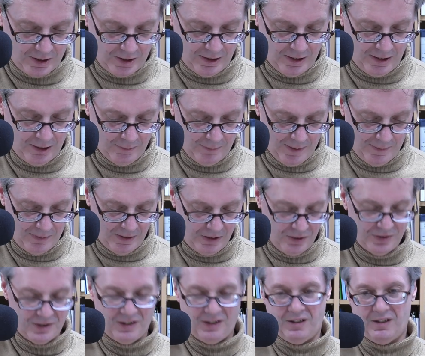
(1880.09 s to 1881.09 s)
they are maybe
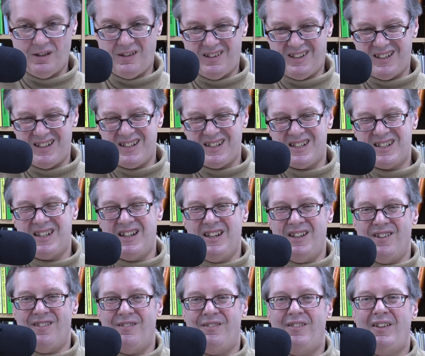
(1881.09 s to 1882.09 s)
using the
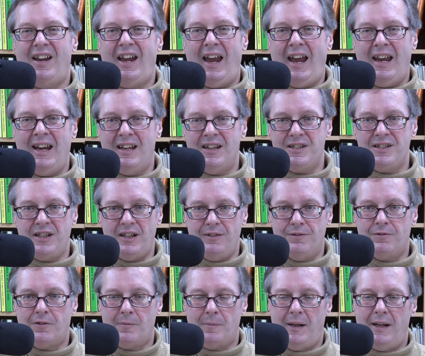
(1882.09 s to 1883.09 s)
distinctive ASA
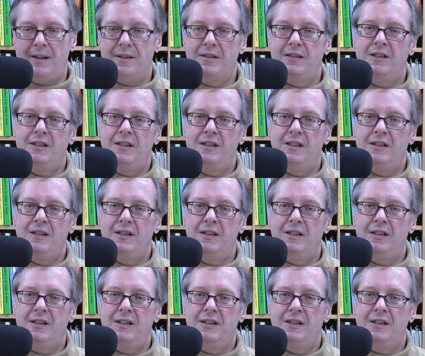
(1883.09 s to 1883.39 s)
format.